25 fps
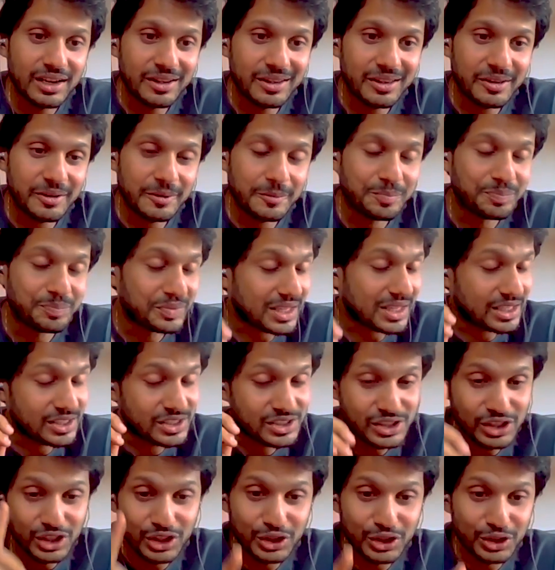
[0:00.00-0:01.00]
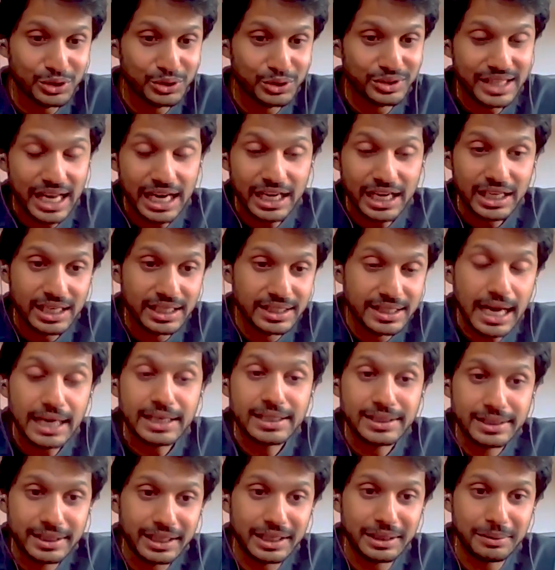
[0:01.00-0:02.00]
So
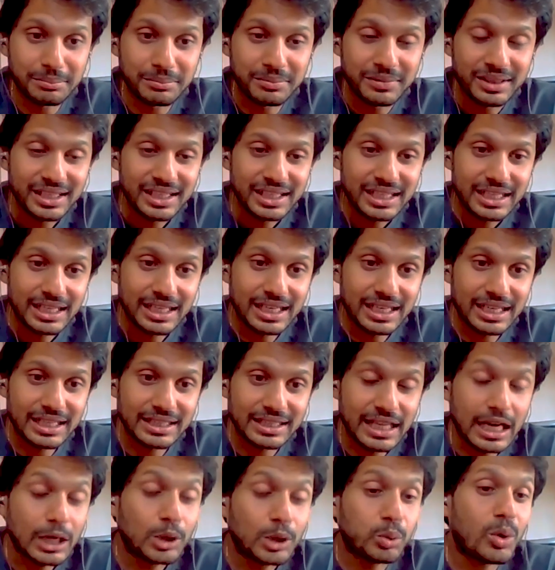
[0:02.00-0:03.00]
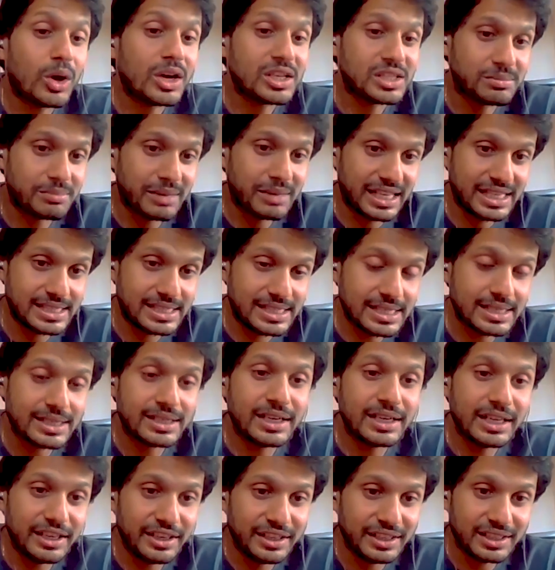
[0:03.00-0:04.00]
that team, that was
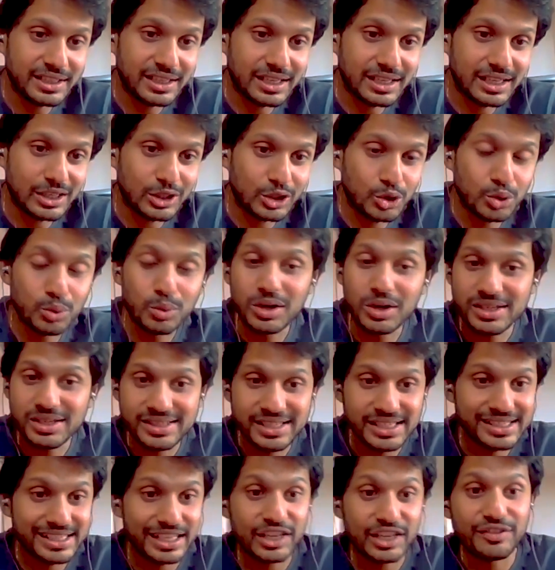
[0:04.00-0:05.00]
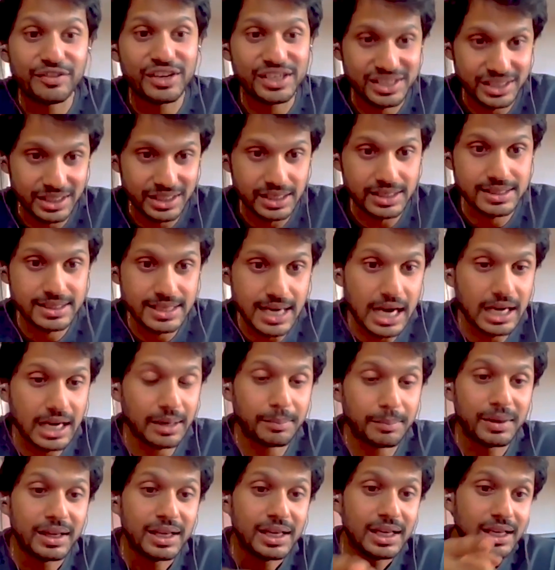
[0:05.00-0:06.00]
my journey towards this innovation
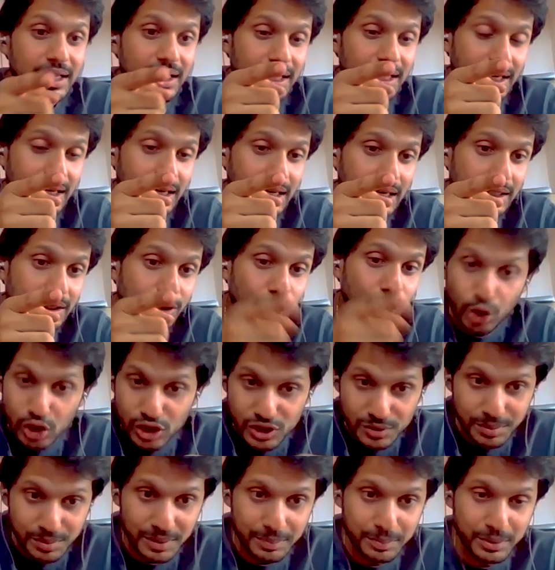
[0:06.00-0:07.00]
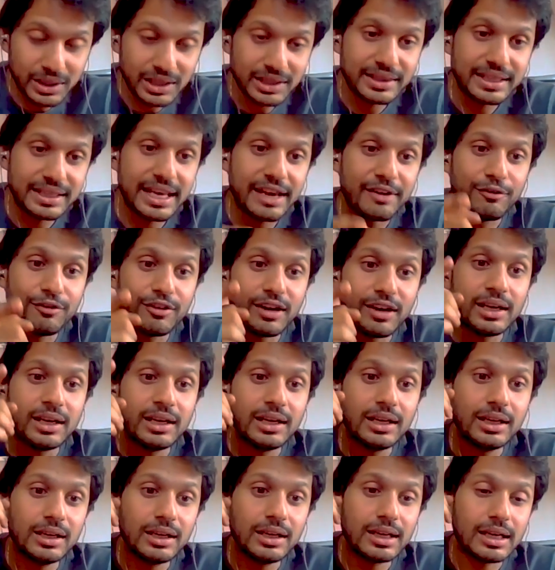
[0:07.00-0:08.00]
and startup. Those people,
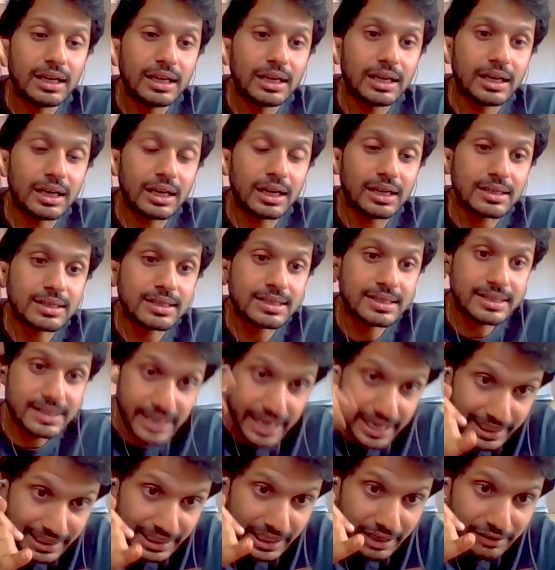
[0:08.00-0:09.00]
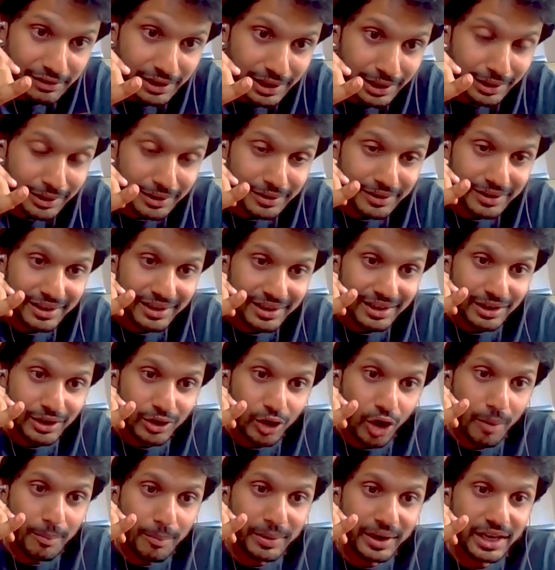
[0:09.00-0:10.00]
they won state level
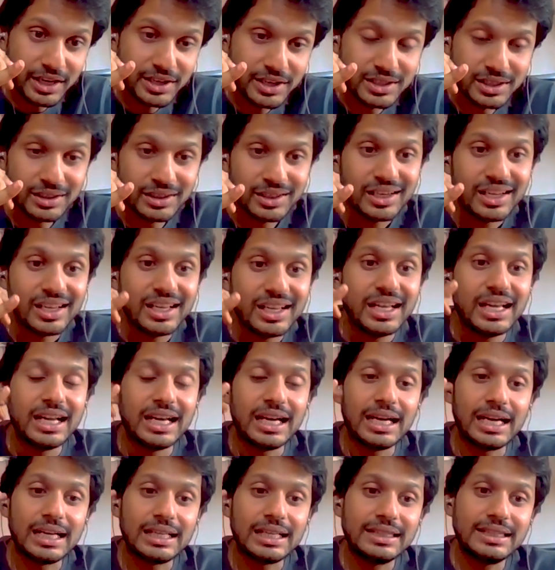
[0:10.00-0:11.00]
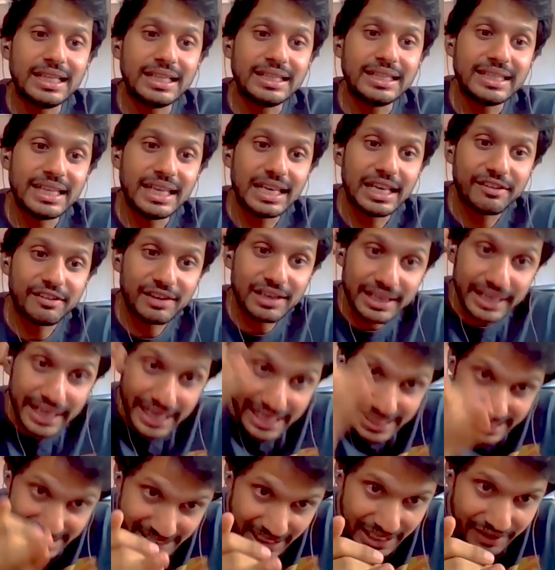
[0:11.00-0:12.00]
competition, then they
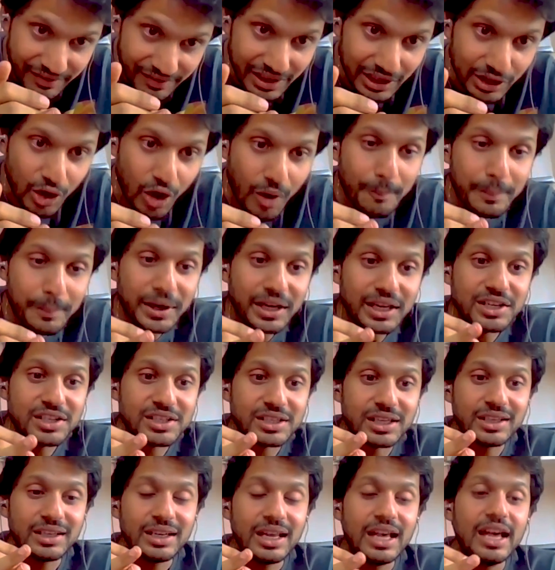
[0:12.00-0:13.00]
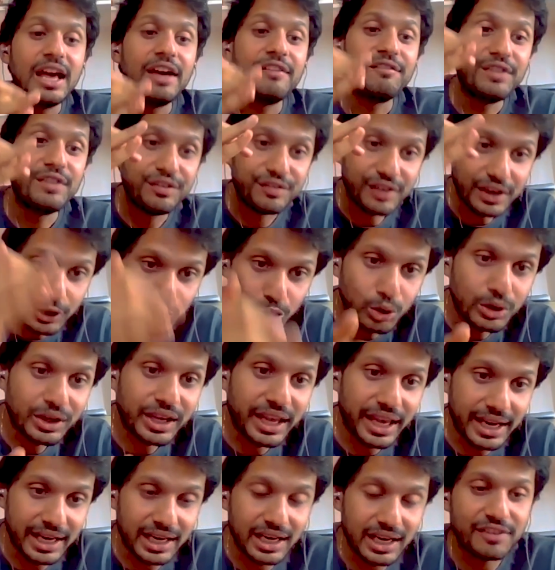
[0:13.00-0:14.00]
level national level competition. We
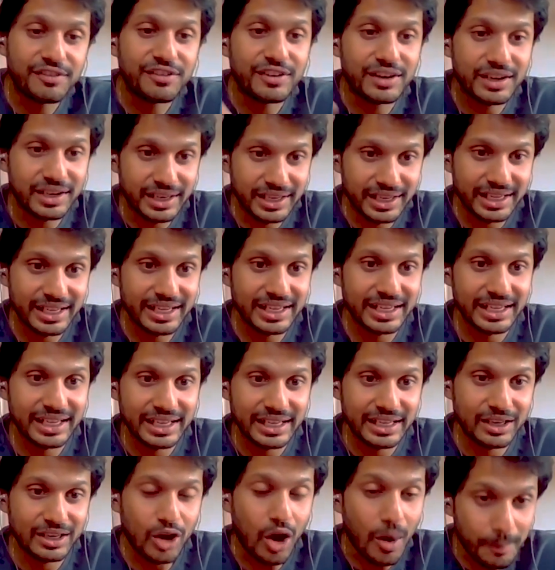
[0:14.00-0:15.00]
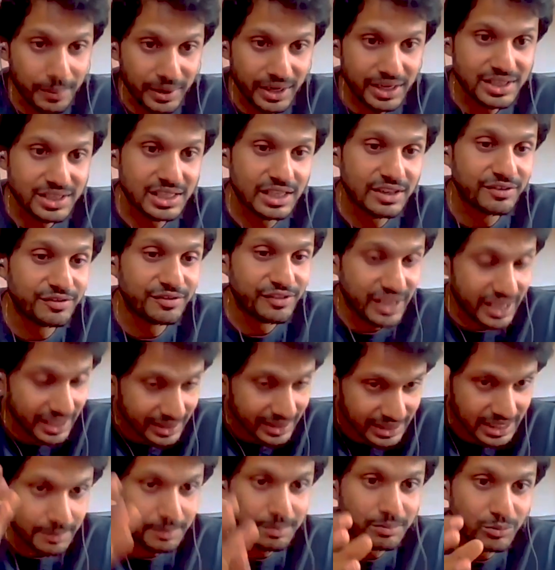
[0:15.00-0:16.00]
went to Kerala for a
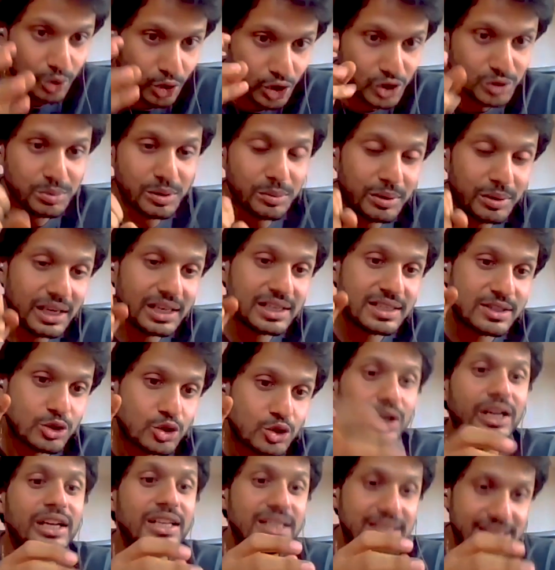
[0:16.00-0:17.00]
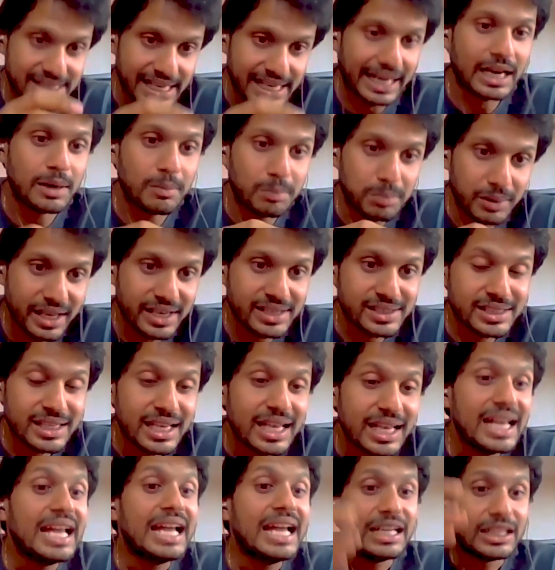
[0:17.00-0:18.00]
competition where those people stood in second
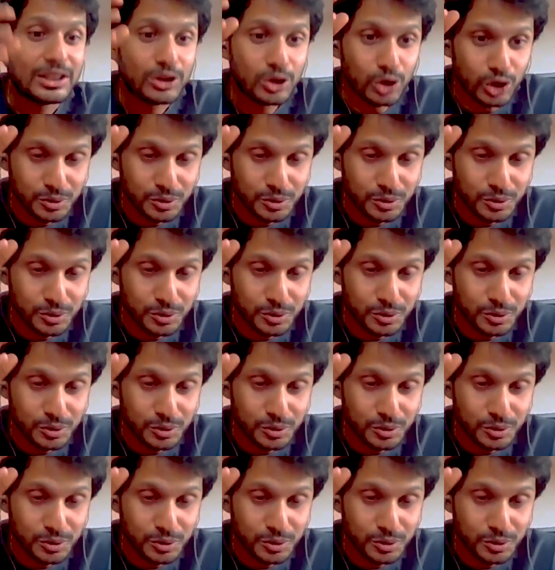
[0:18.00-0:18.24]
place.